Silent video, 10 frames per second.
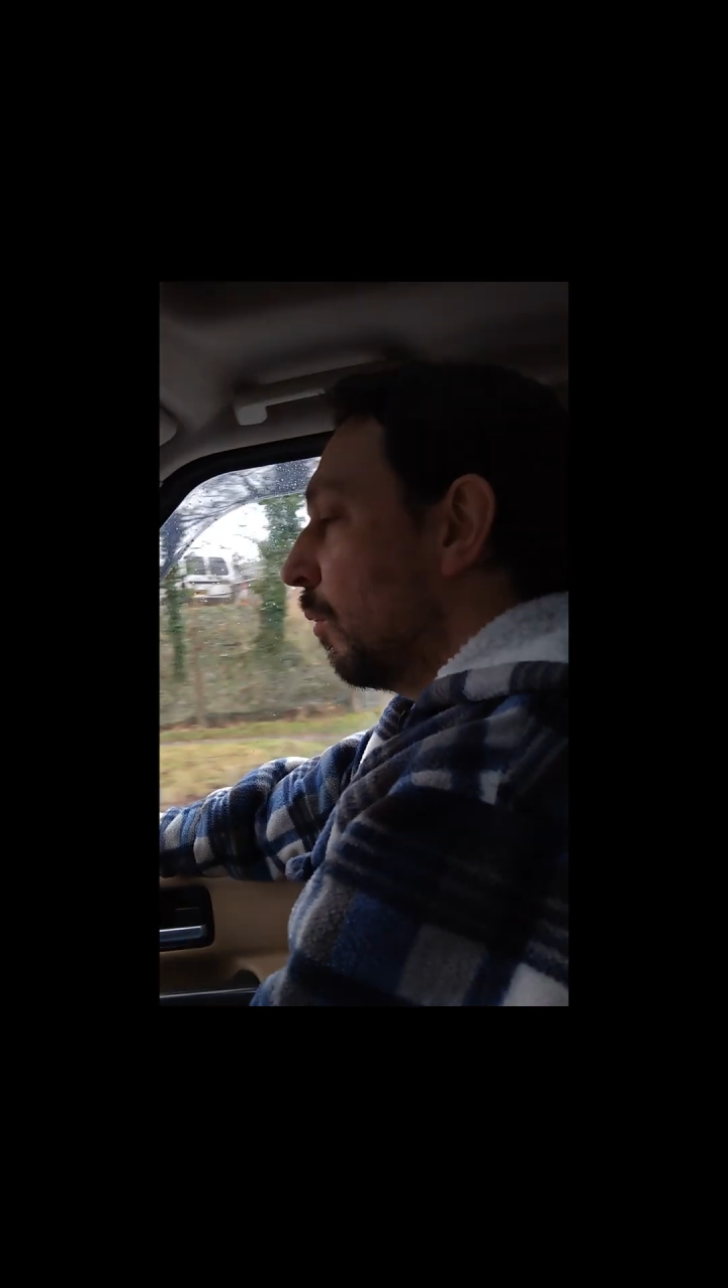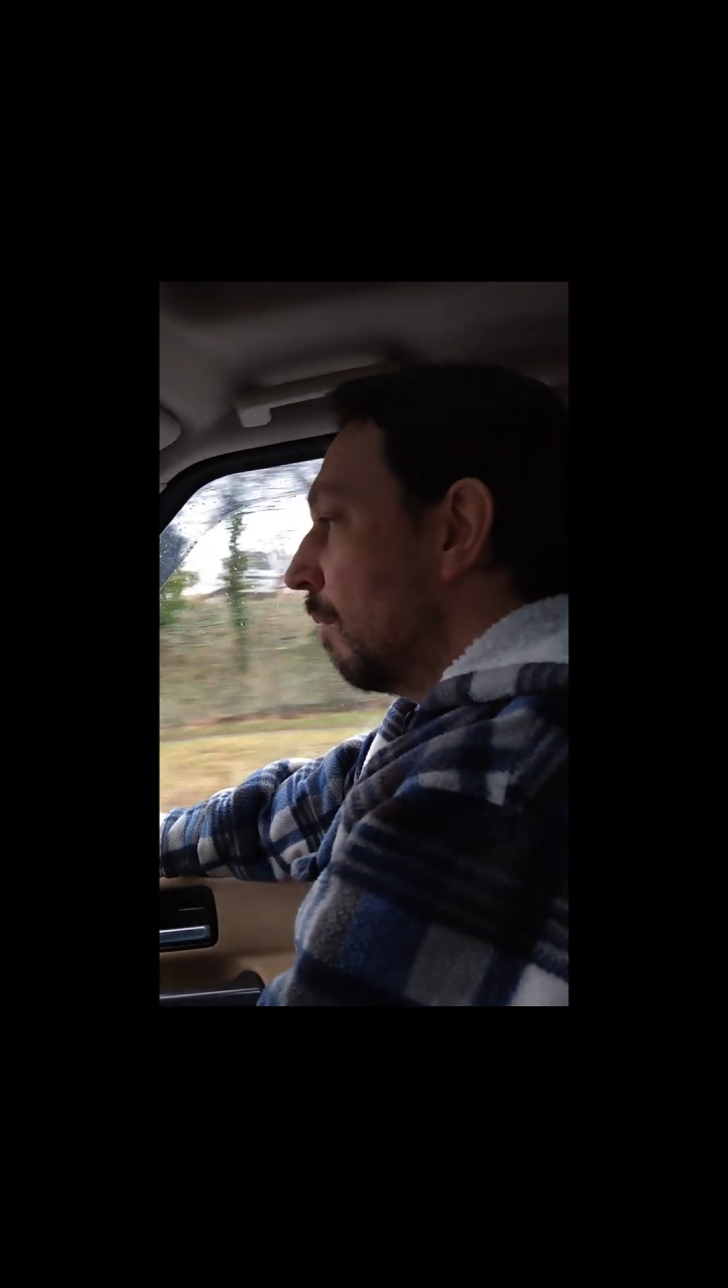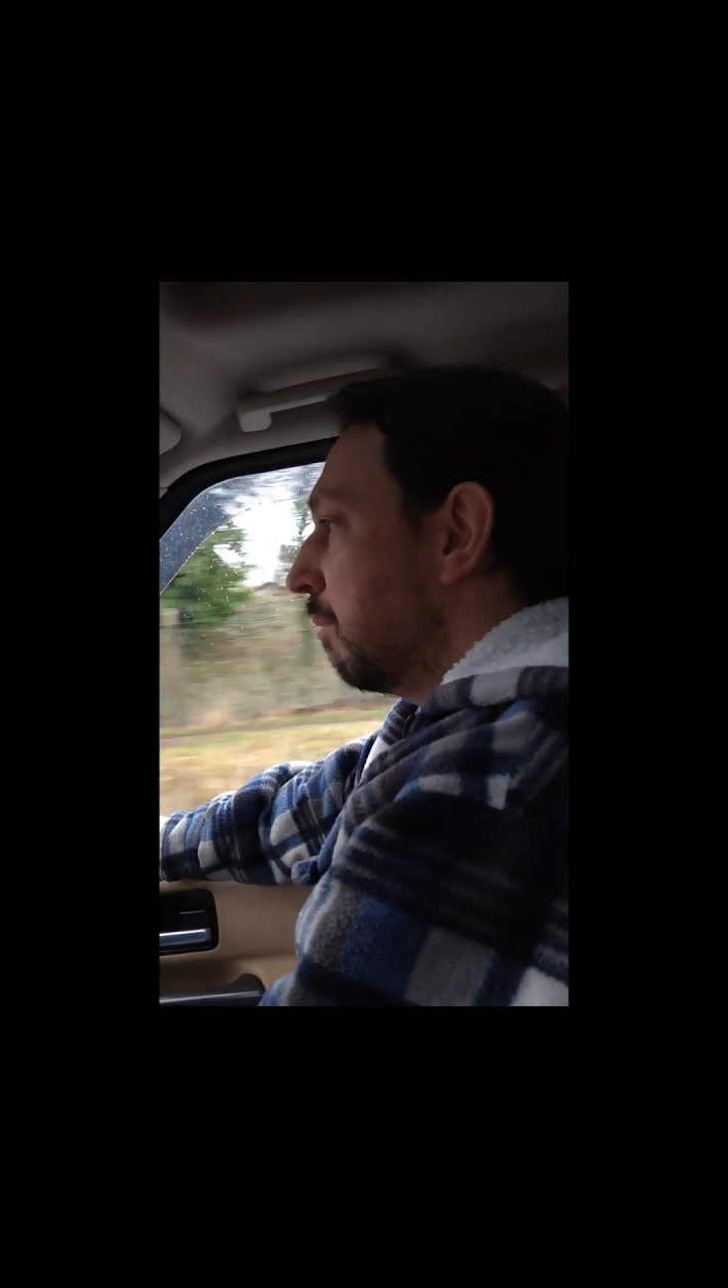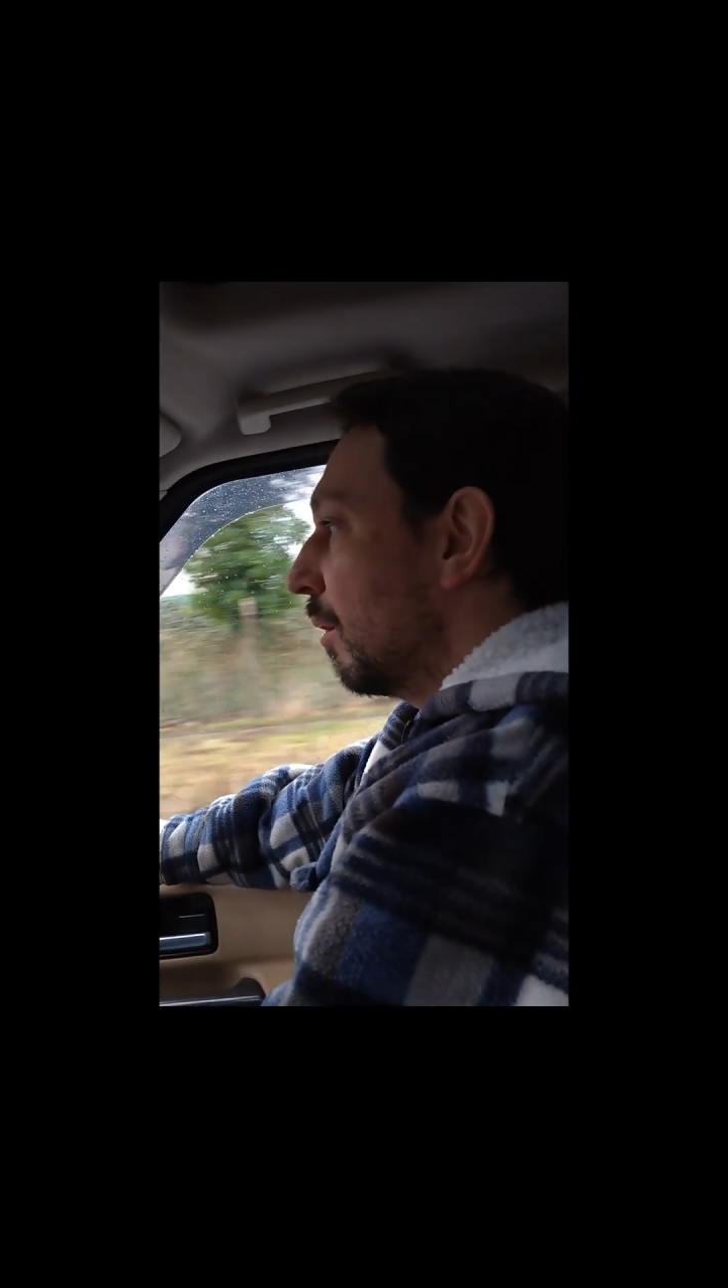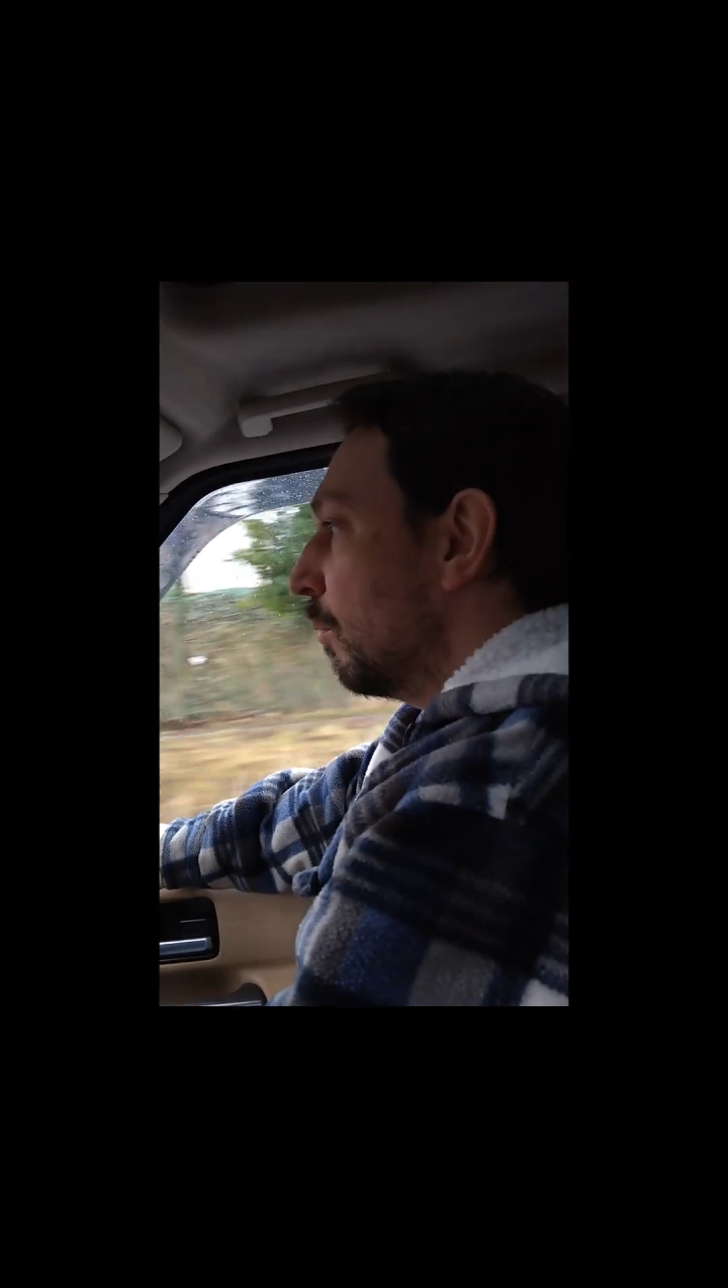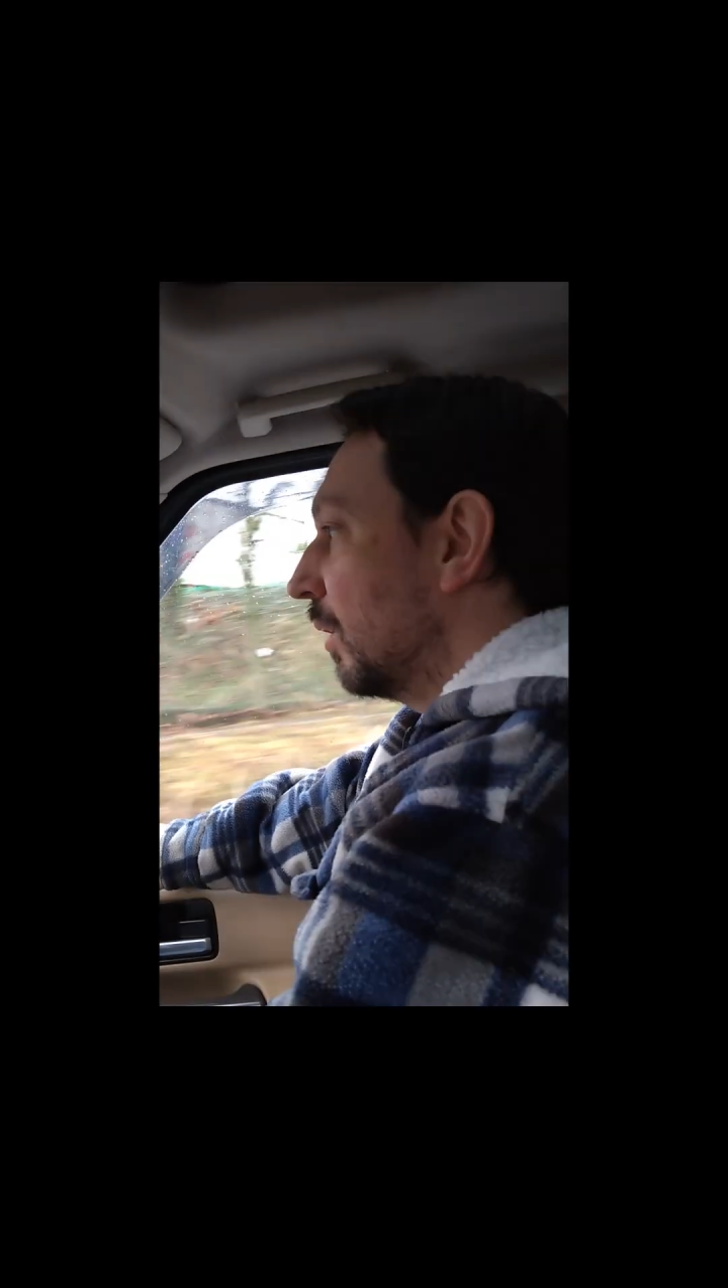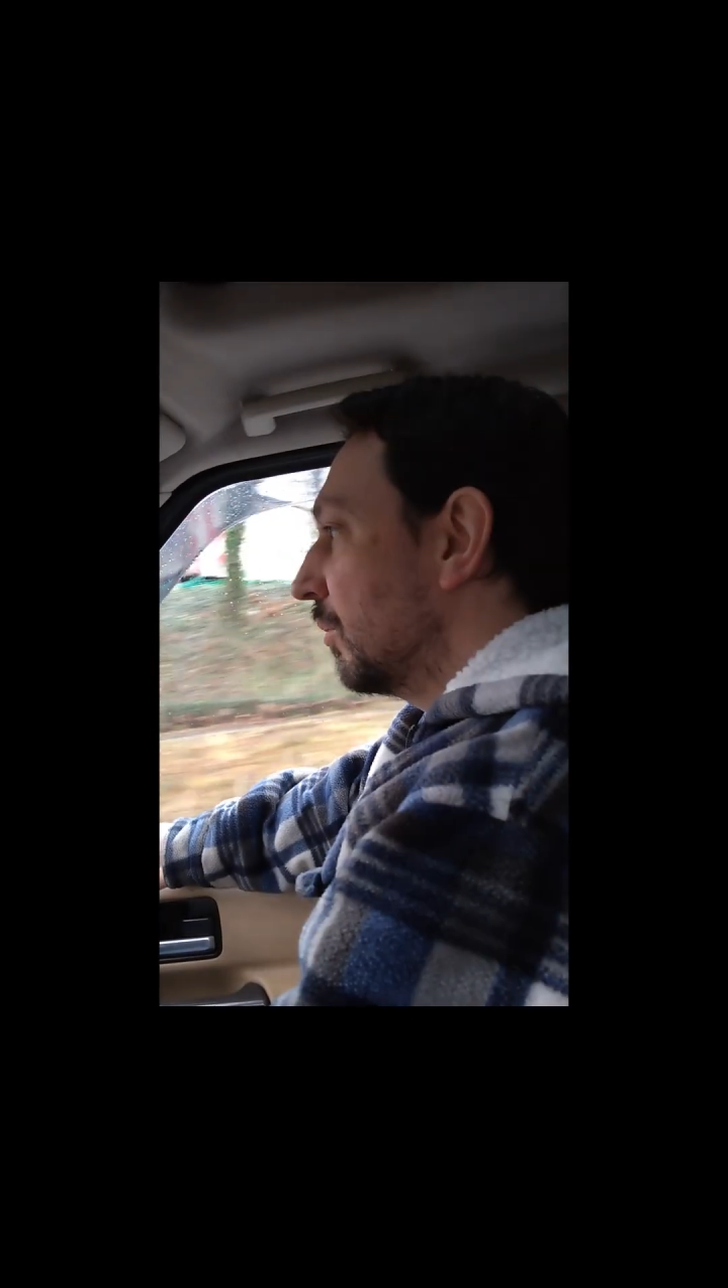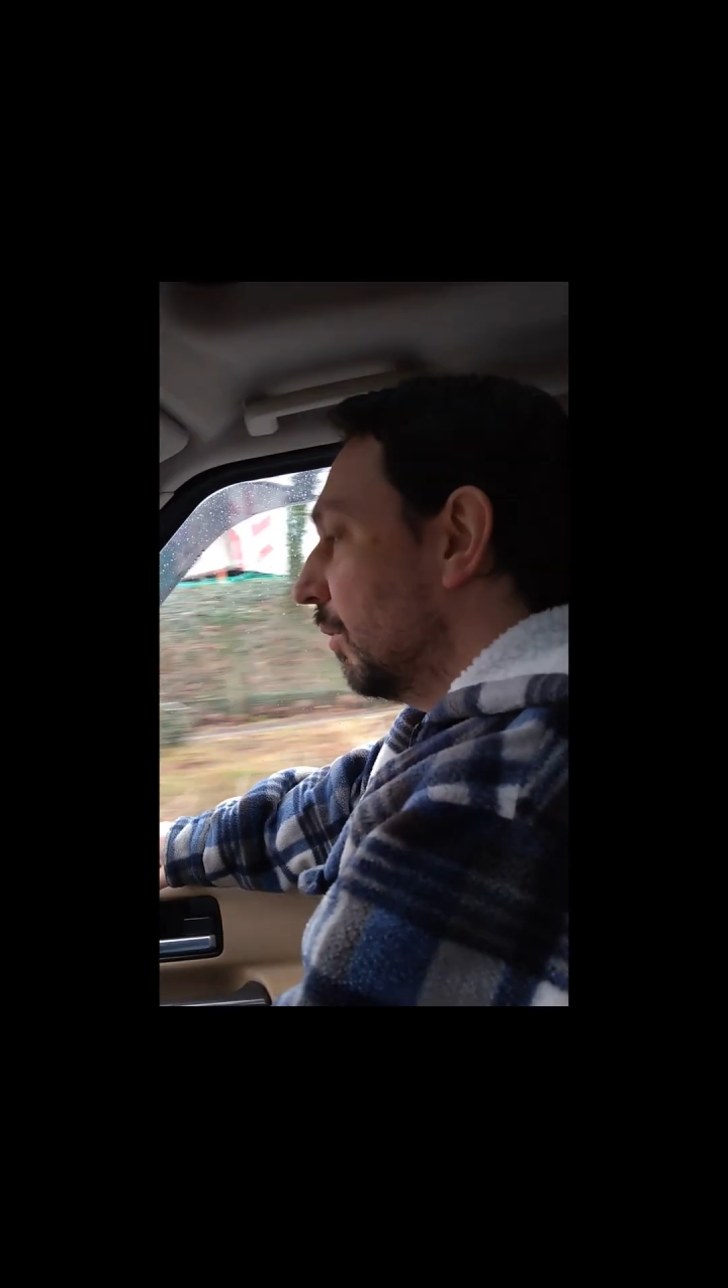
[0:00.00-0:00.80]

1.1